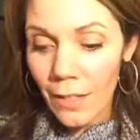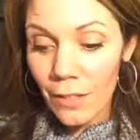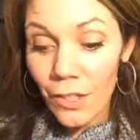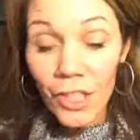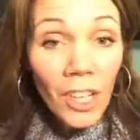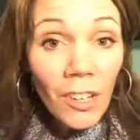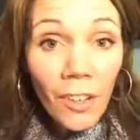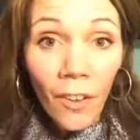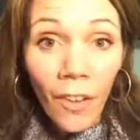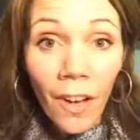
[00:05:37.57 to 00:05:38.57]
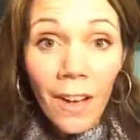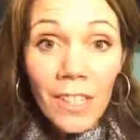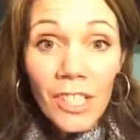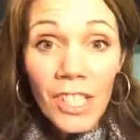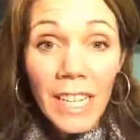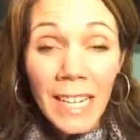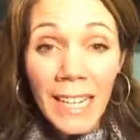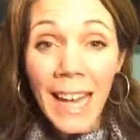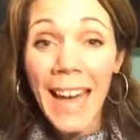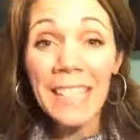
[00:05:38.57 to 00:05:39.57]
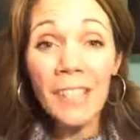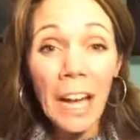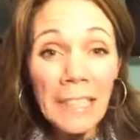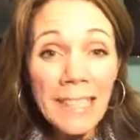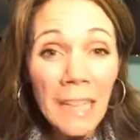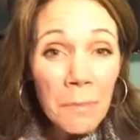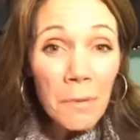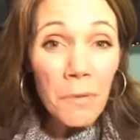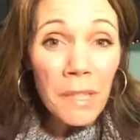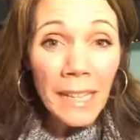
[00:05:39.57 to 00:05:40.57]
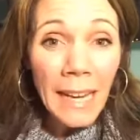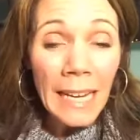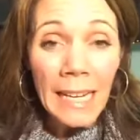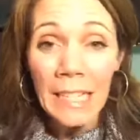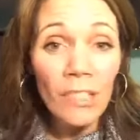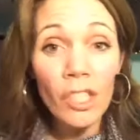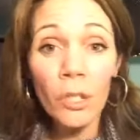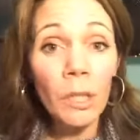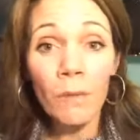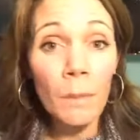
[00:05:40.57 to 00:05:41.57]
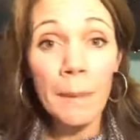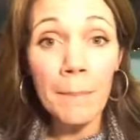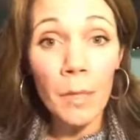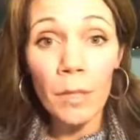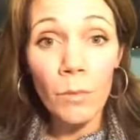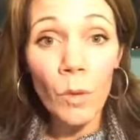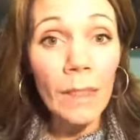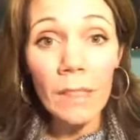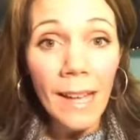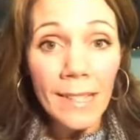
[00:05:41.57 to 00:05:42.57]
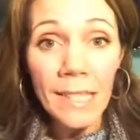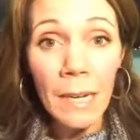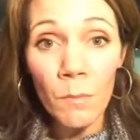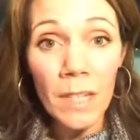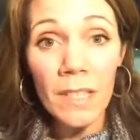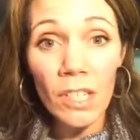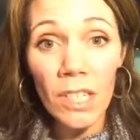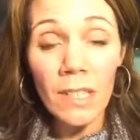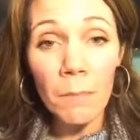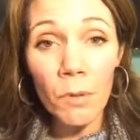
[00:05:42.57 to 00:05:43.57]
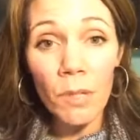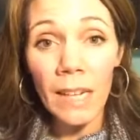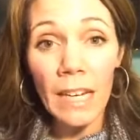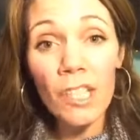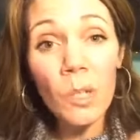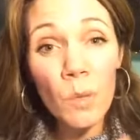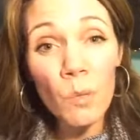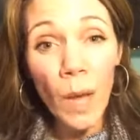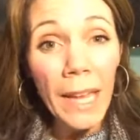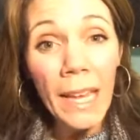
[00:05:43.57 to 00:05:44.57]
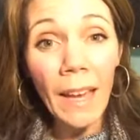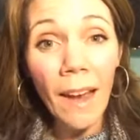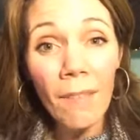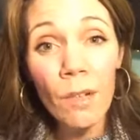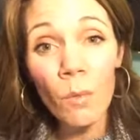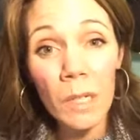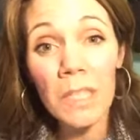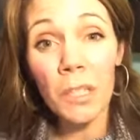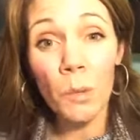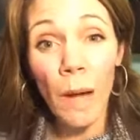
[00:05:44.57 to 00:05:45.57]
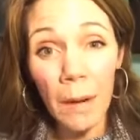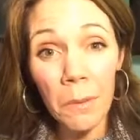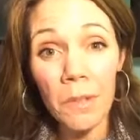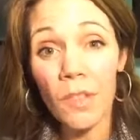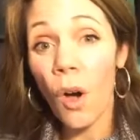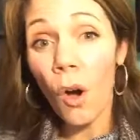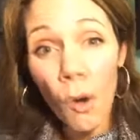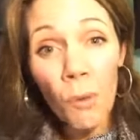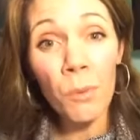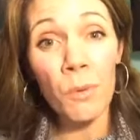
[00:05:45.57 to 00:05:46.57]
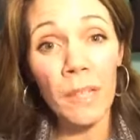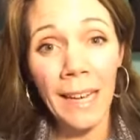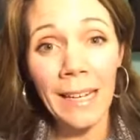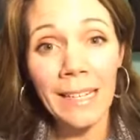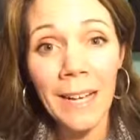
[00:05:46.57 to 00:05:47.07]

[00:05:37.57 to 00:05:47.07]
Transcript: Jill, she had not slept through the night and she couldn't even remember when the last time was that she slept through the night. She was waking every 1 to 2 hours all through the night.